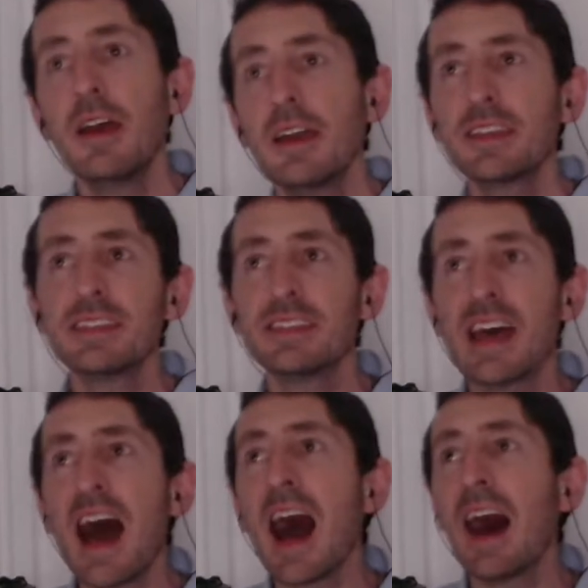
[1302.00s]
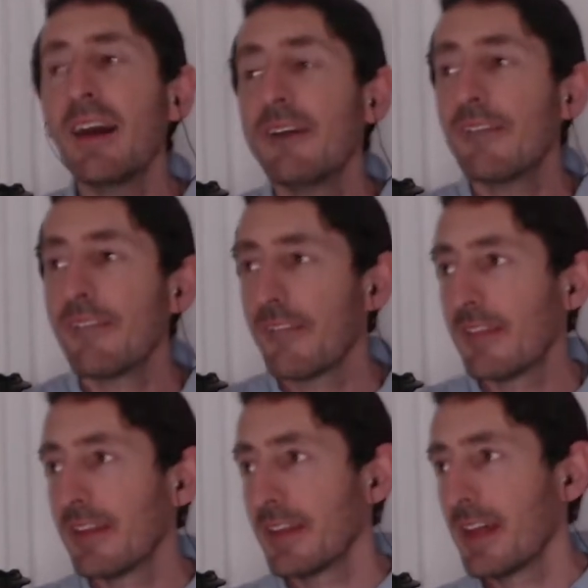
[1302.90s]
'Cause I
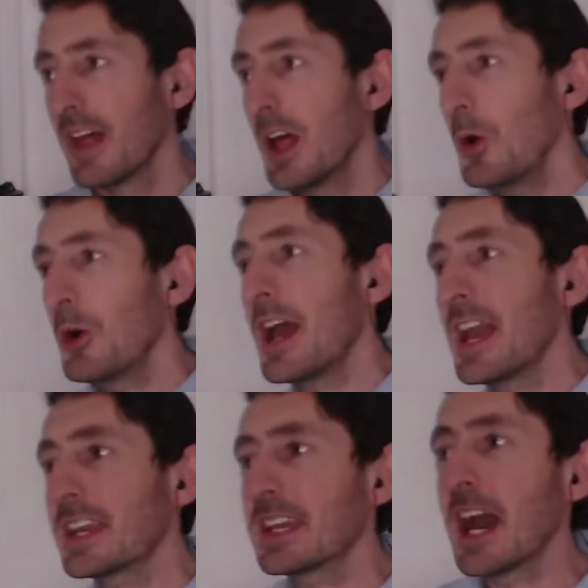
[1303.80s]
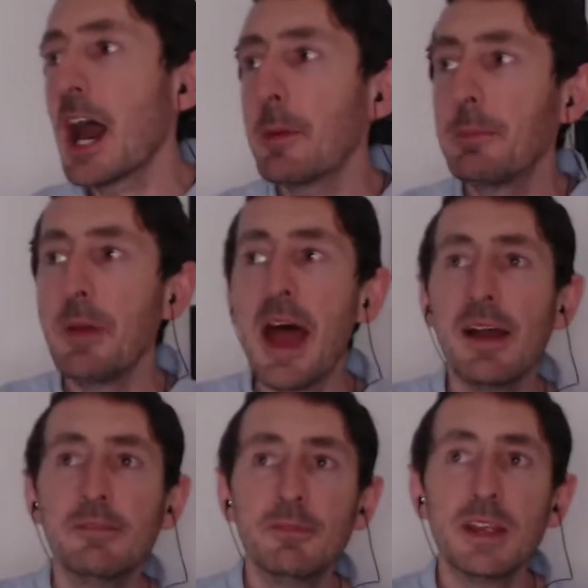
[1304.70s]
wake up
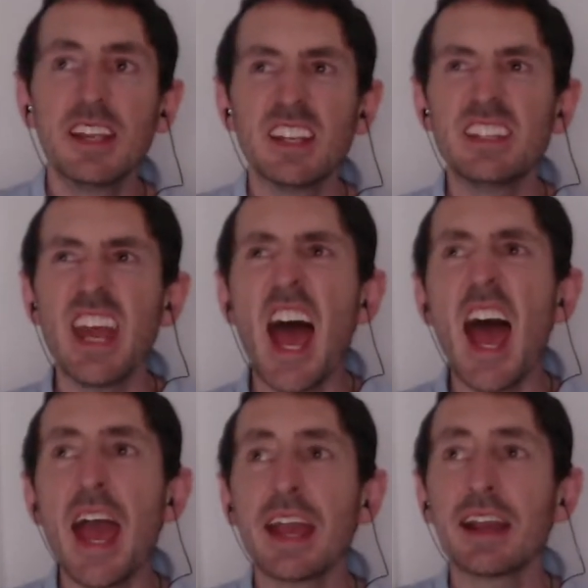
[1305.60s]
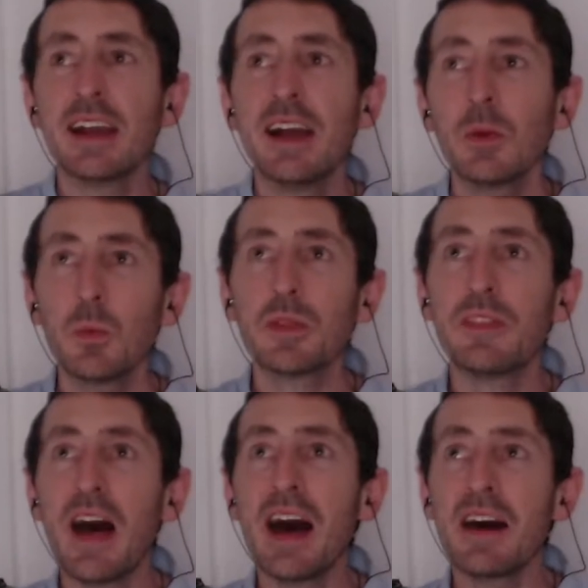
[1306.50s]
every day
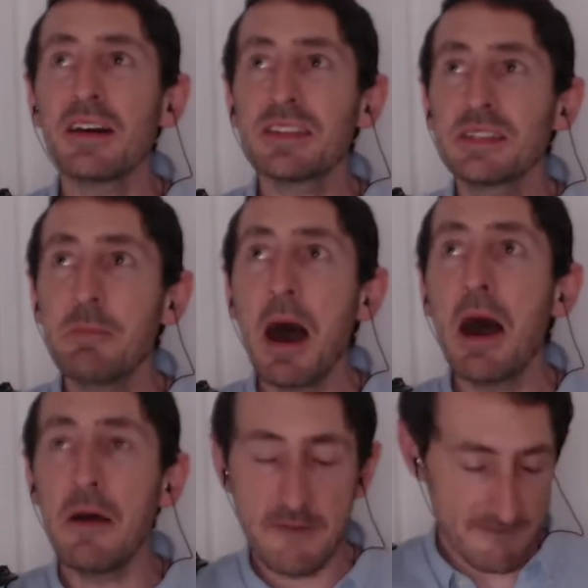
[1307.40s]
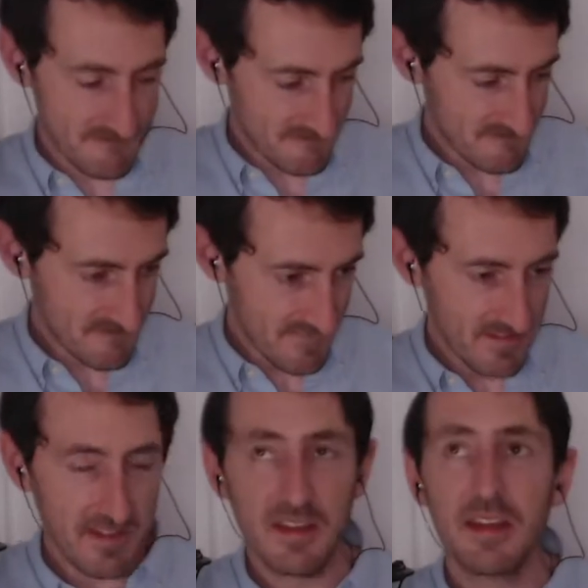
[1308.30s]
without a smile.
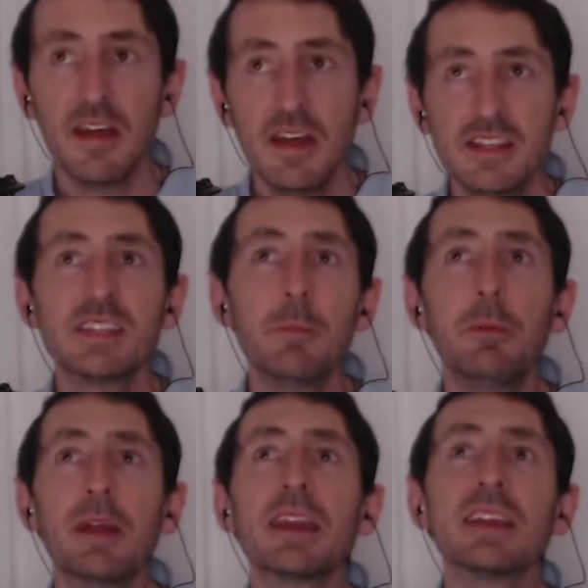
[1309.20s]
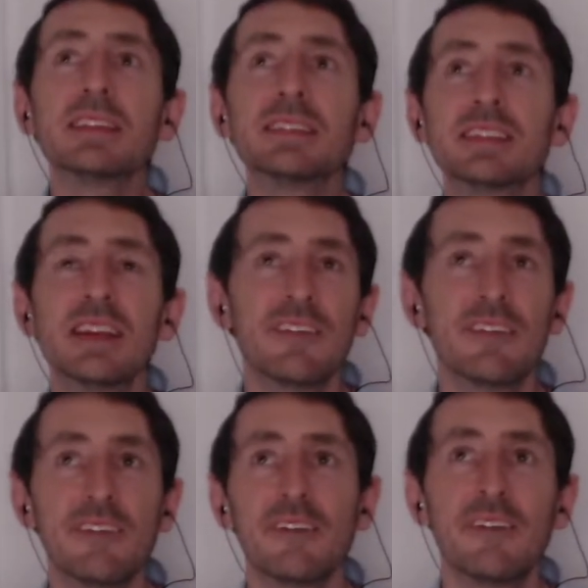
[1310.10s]
So please,
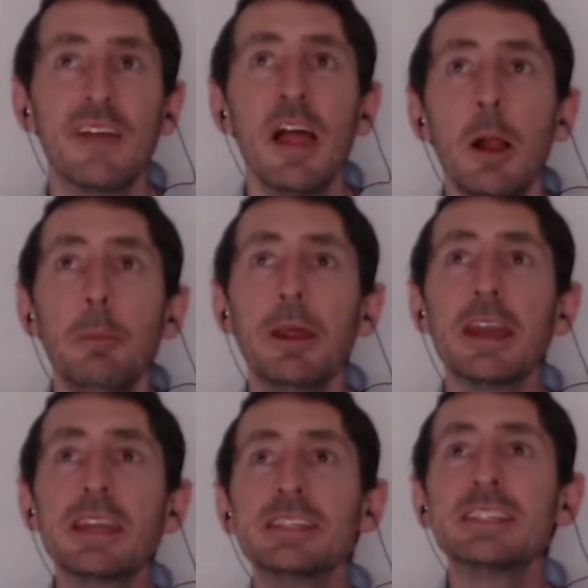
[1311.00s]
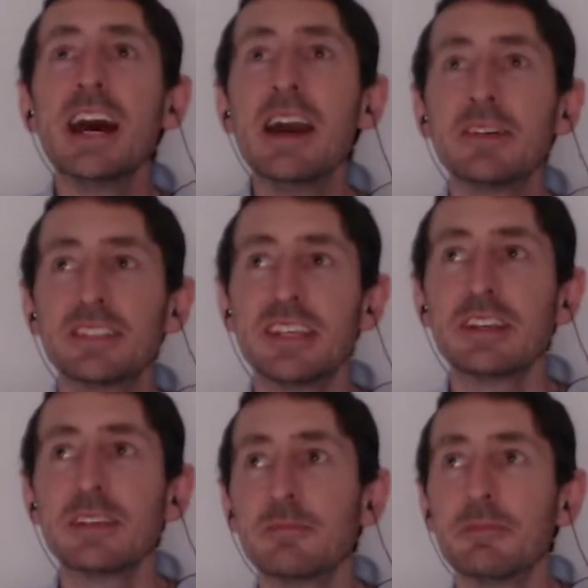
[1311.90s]
please don't
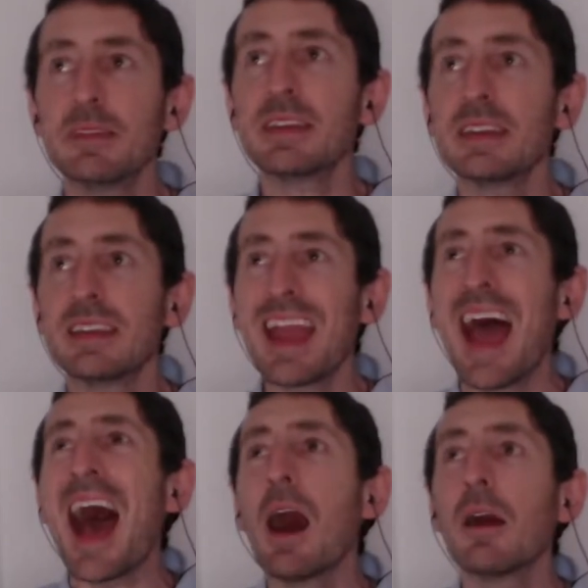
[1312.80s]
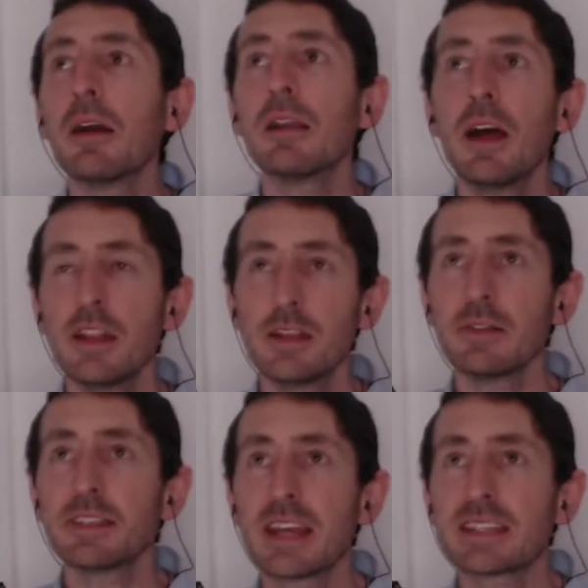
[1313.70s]
chew me out.
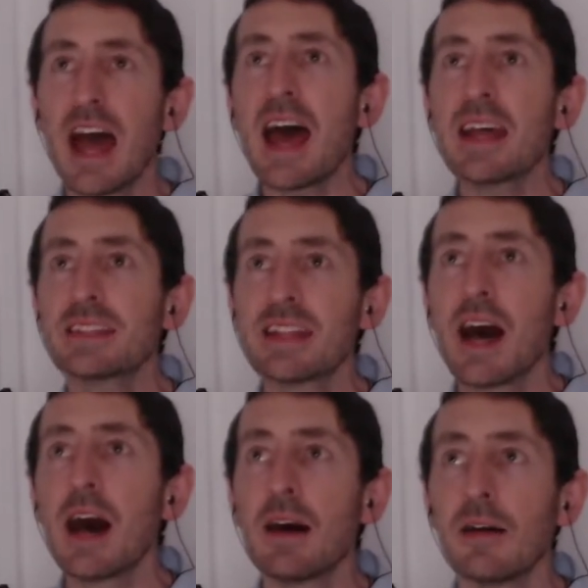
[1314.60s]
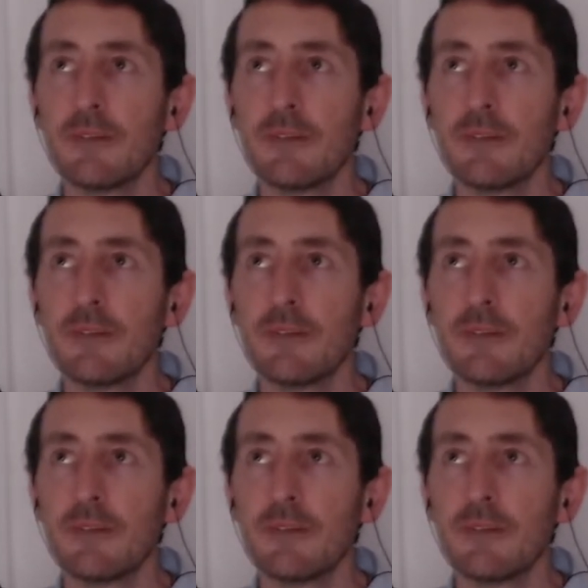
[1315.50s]
Don't touch that doll.